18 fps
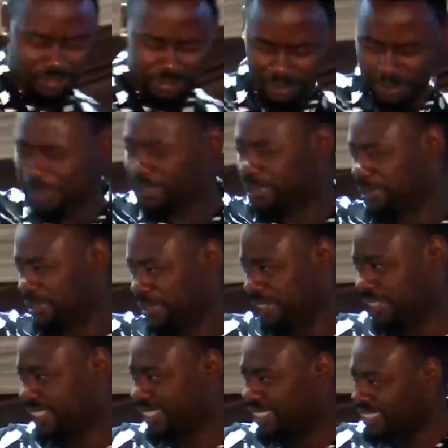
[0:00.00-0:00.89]
for you?
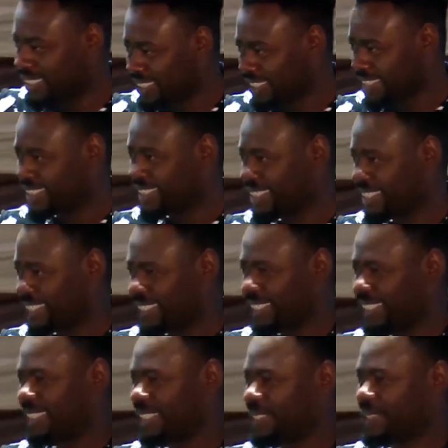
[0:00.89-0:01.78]
Yes.
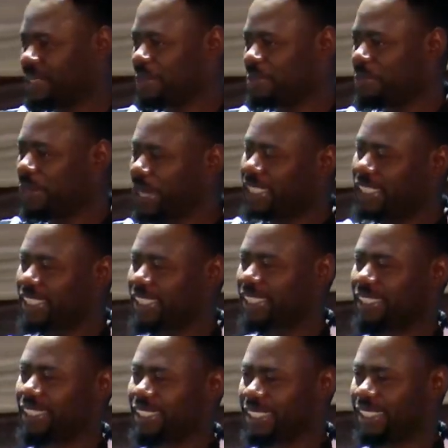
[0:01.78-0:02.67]

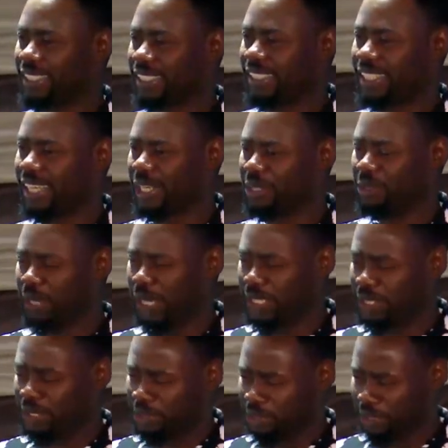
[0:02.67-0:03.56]
But can you
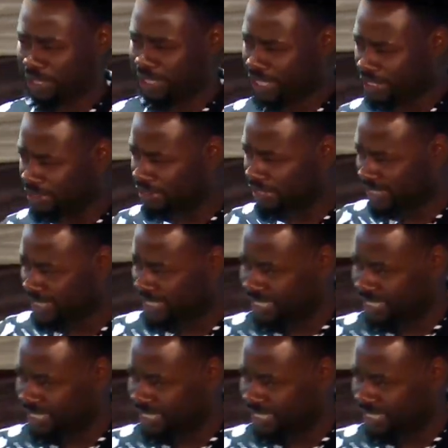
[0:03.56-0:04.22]
ask yourself this